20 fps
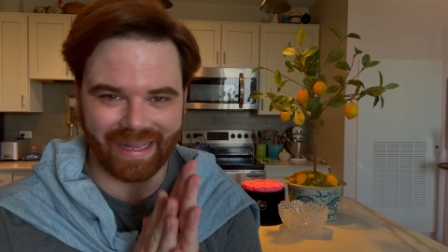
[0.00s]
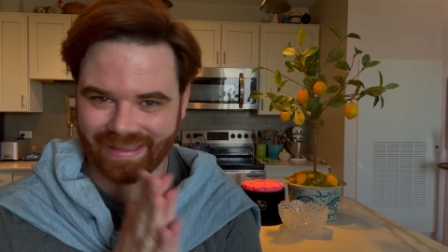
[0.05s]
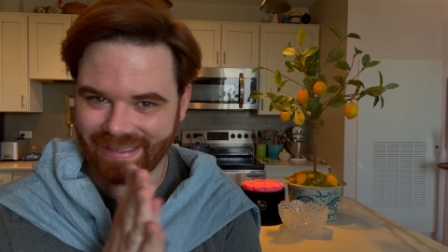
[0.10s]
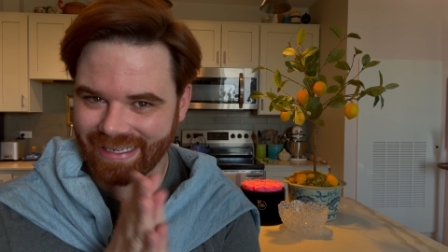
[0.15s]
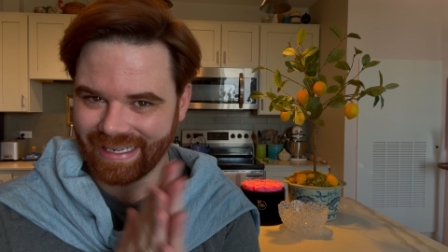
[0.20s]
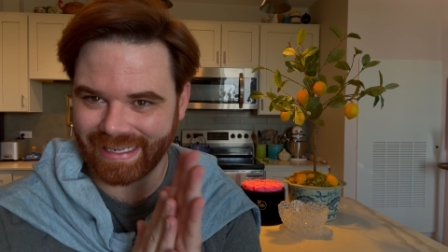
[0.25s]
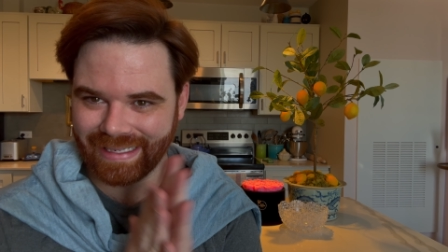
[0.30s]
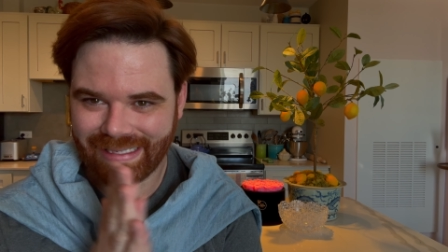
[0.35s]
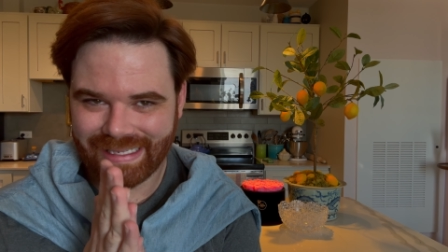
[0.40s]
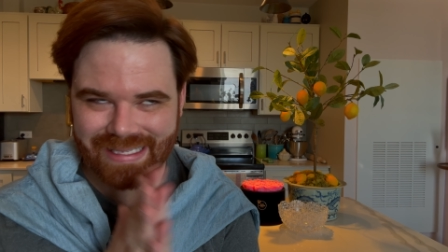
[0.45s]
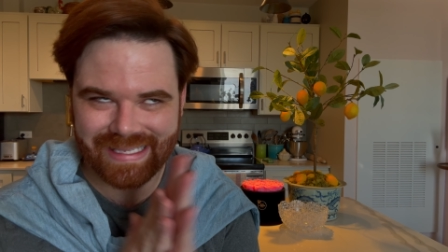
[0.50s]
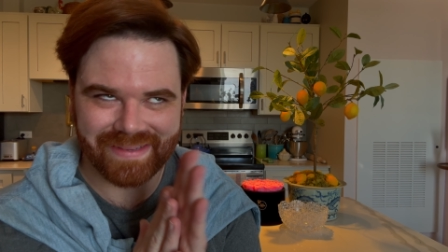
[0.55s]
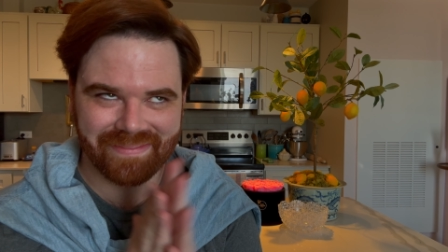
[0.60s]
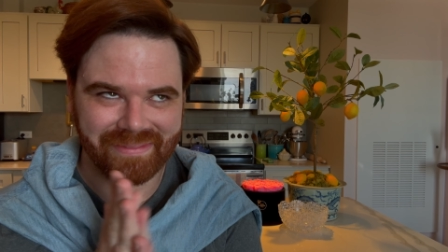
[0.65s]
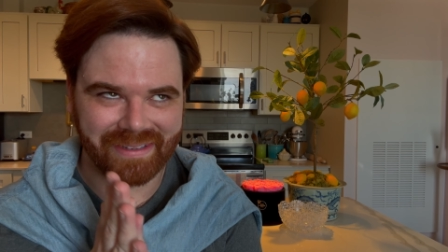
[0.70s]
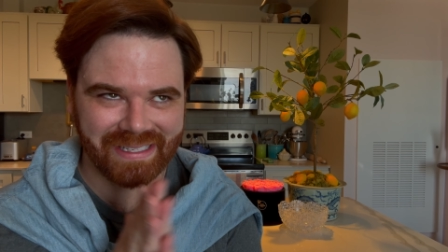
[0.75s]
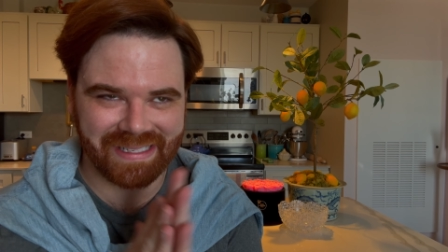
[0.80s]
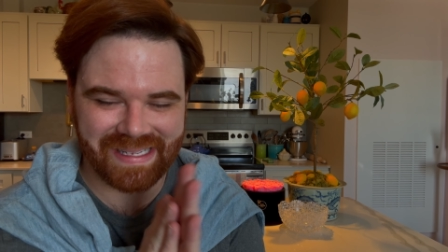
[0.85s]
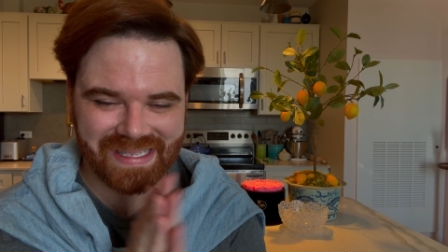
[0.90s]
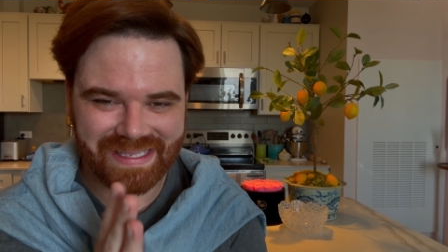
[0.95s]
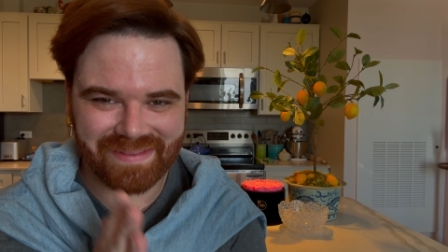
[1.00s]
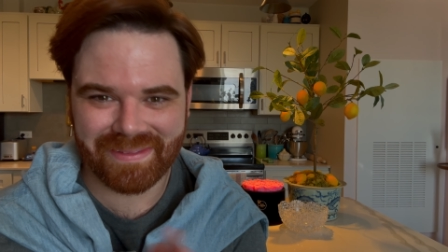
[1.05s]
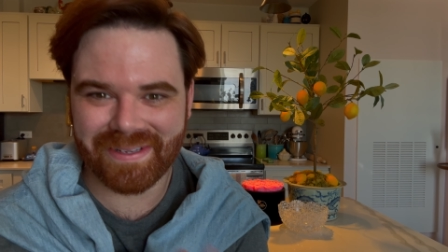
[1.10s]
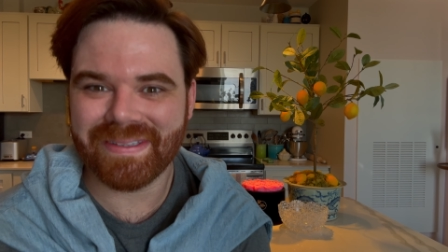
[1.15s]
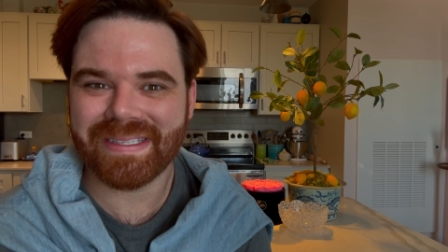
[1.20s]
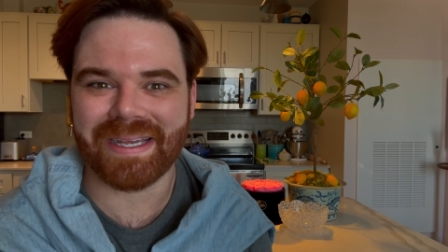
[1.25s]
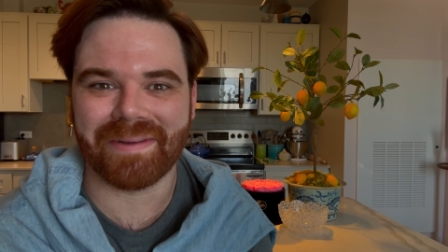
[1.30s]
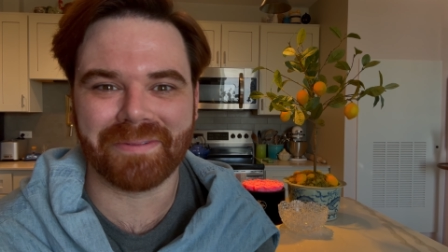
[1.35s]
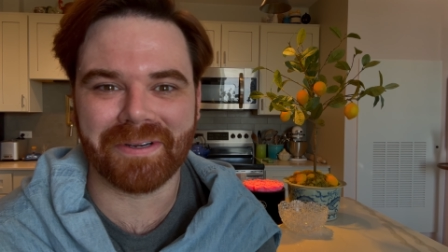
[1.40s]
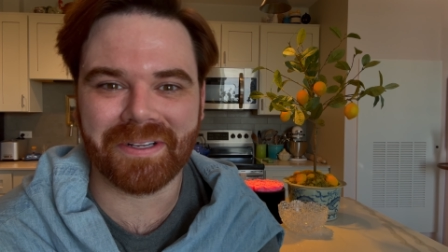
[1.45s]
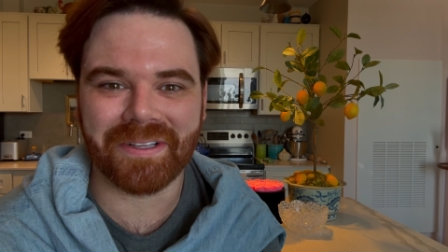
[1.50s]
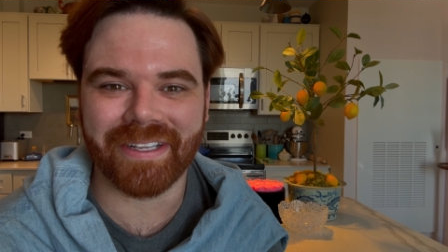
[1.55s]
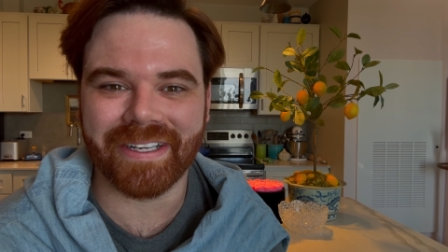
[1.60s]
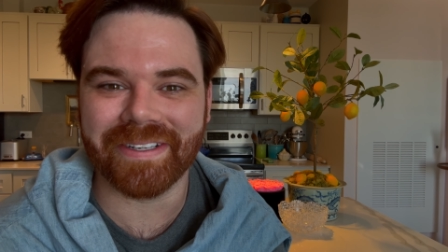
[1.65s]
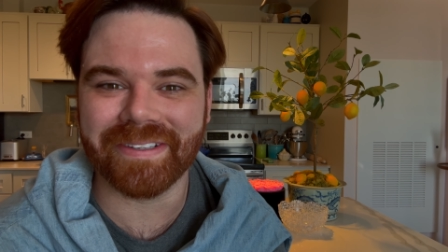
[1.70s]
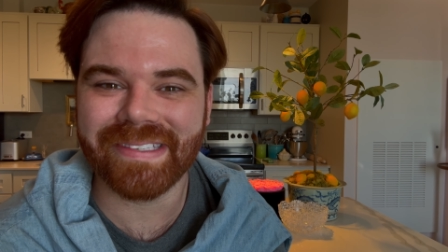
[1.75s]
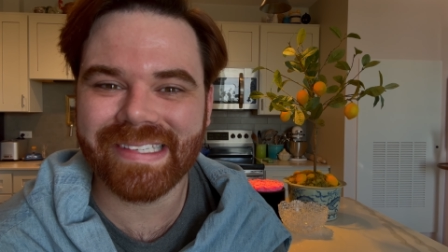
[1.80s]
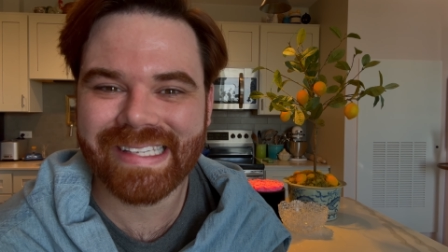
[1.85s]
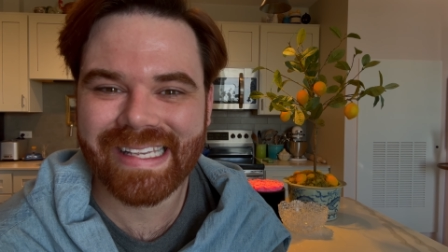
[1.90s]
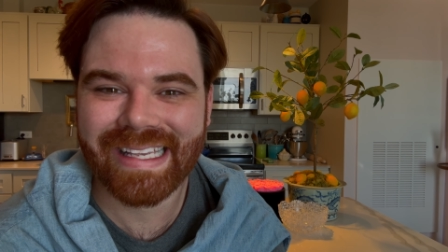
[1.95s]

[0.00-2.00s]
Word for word: Like I need some, need some new summer clothes.